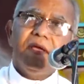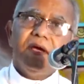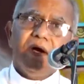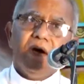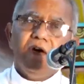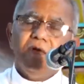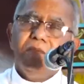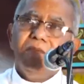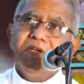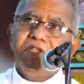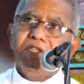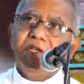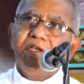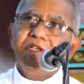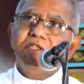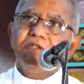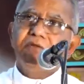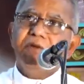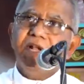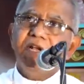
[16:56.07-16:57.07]
our mission
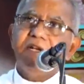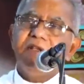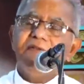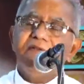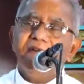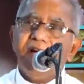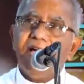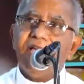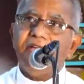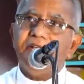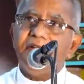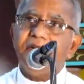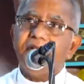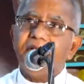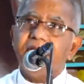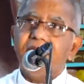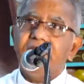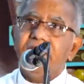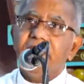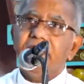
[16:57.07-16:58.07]
is well defined.
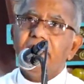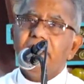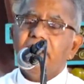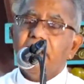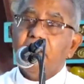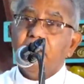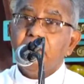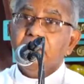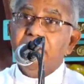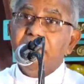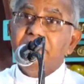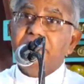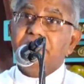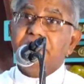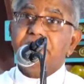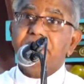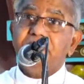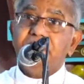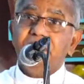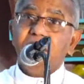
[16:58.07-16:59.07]
Our
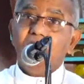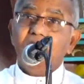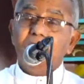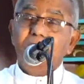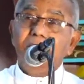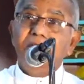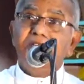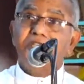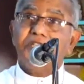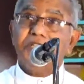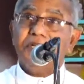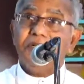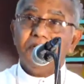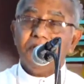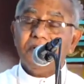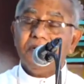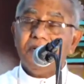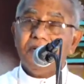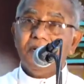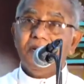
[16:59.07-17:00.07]
vision, our mission.